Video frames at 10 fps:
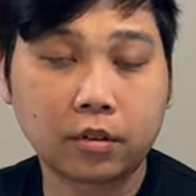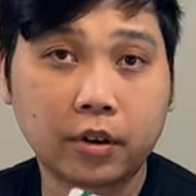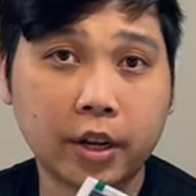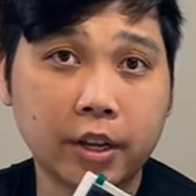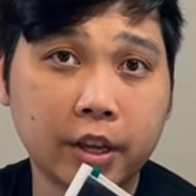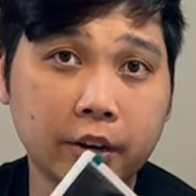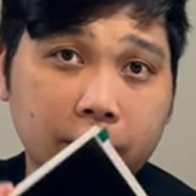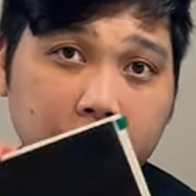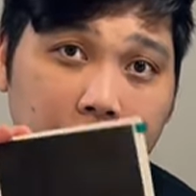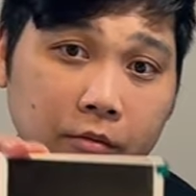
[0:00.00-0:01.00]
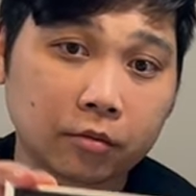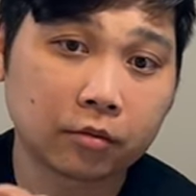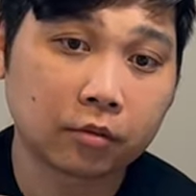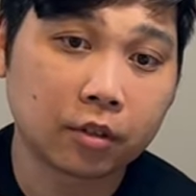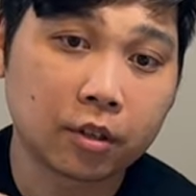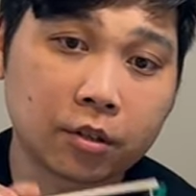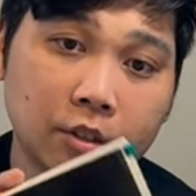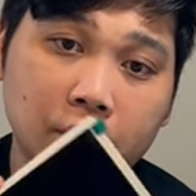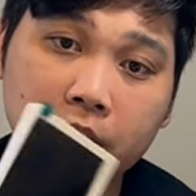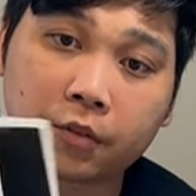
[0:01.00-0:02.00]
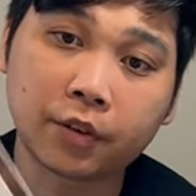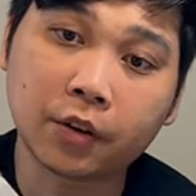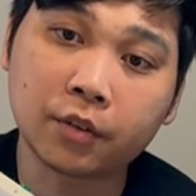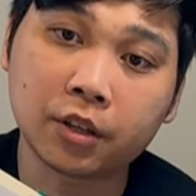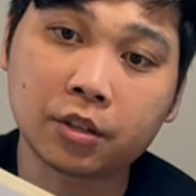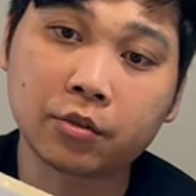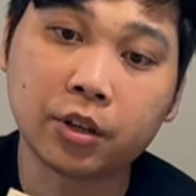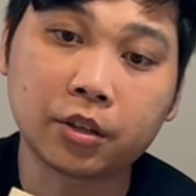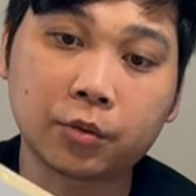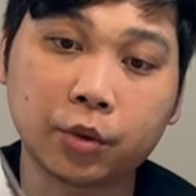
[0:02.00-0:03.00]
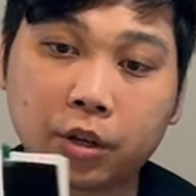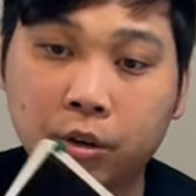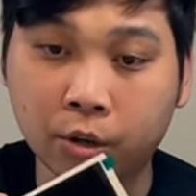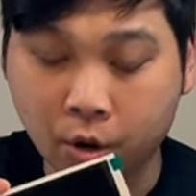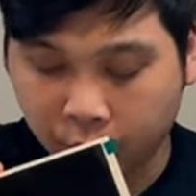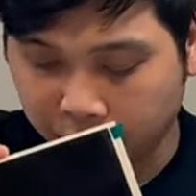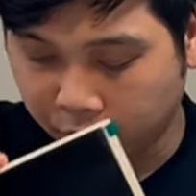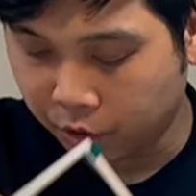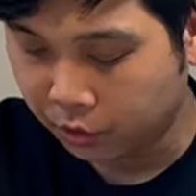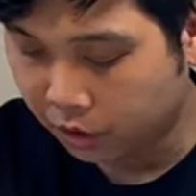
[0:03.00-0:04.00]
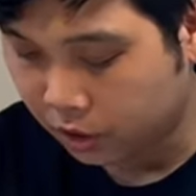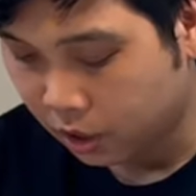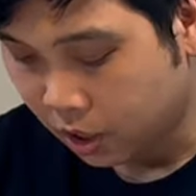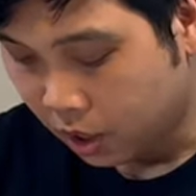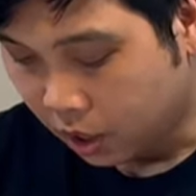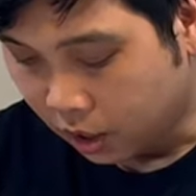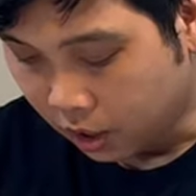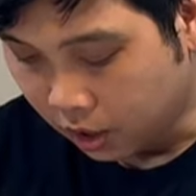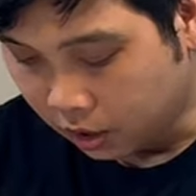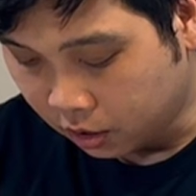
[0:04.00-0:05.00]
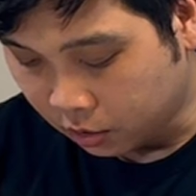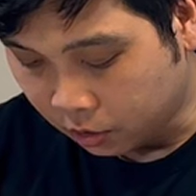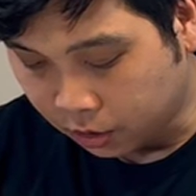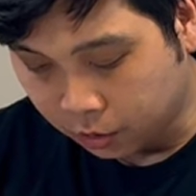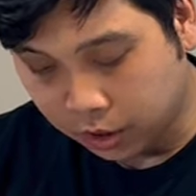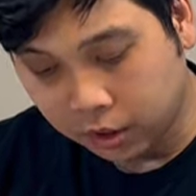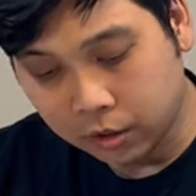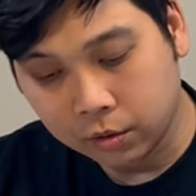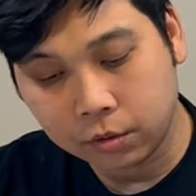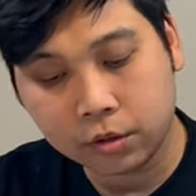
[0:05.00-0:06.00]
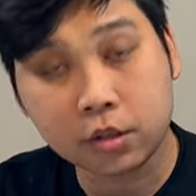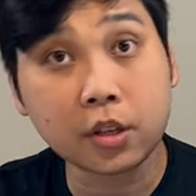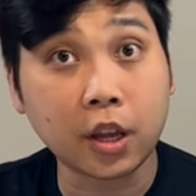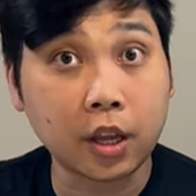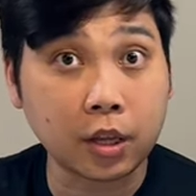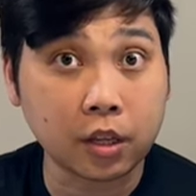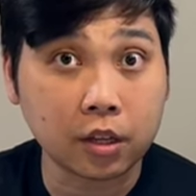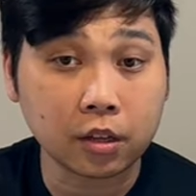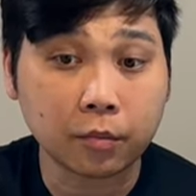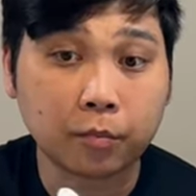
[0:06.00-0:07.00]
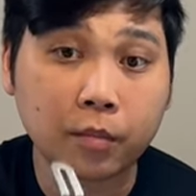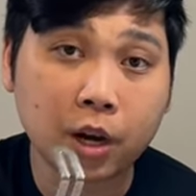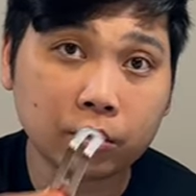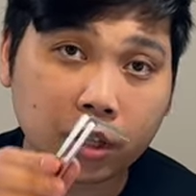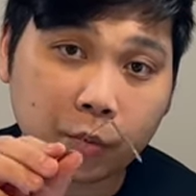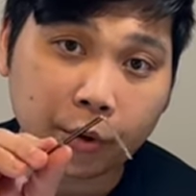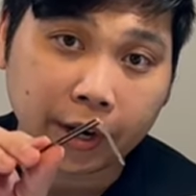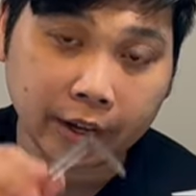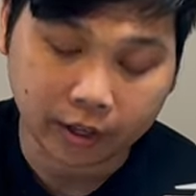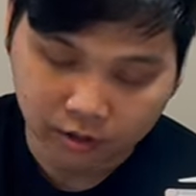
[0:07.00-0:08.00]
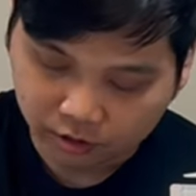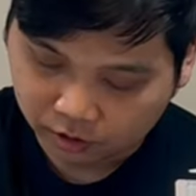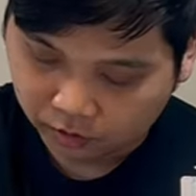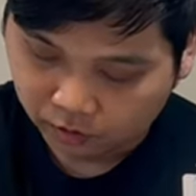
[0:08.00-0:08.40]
right here. So this is the 5-inch screen that we are going to use. And it also includes a mounting bracket